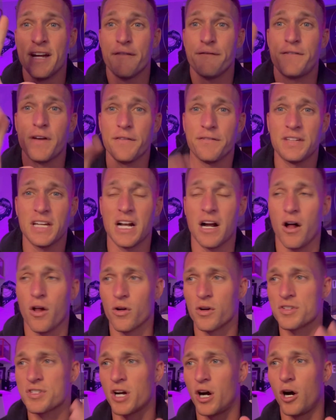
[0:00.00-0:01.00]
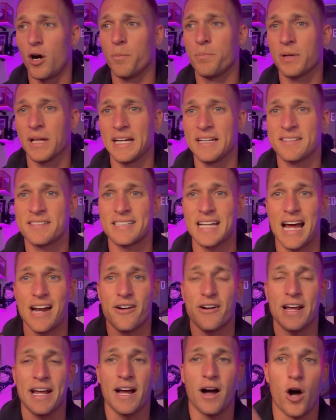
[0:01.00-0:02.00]
$50, all plays
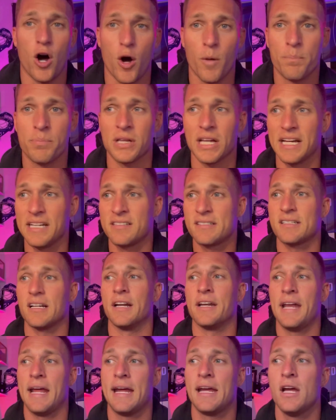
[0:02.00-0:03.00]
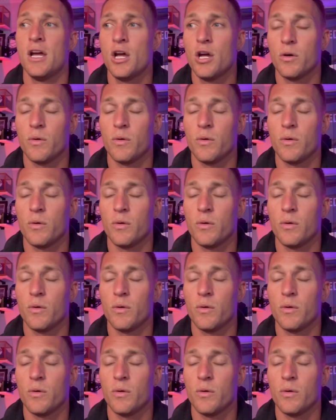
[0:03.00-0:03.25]
Saturday, all plays Sunday.